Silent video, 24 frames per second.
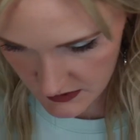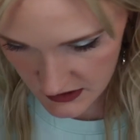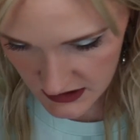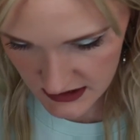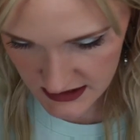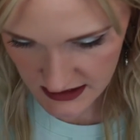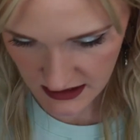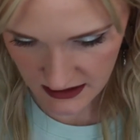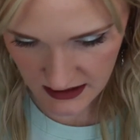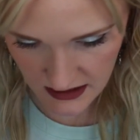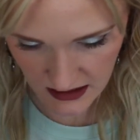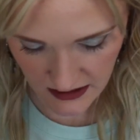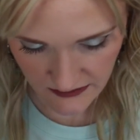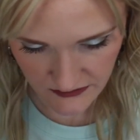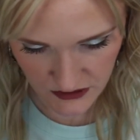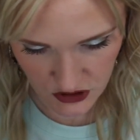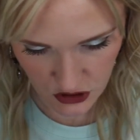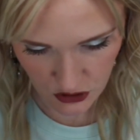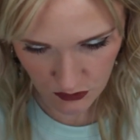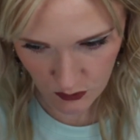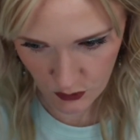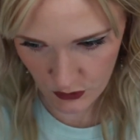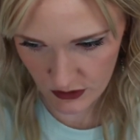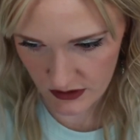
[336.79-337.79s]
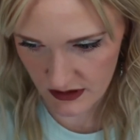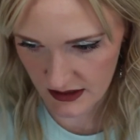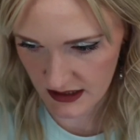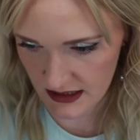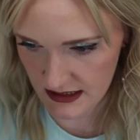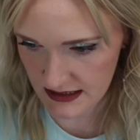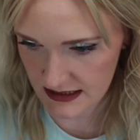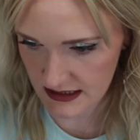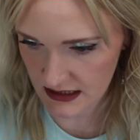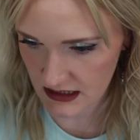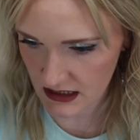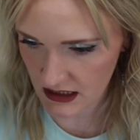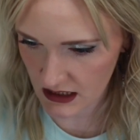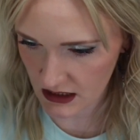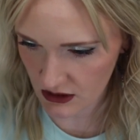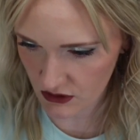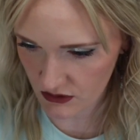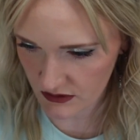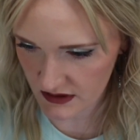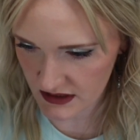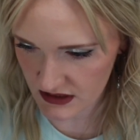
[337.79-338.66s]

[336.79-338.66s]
Let's see, I think I have 2 more things in here.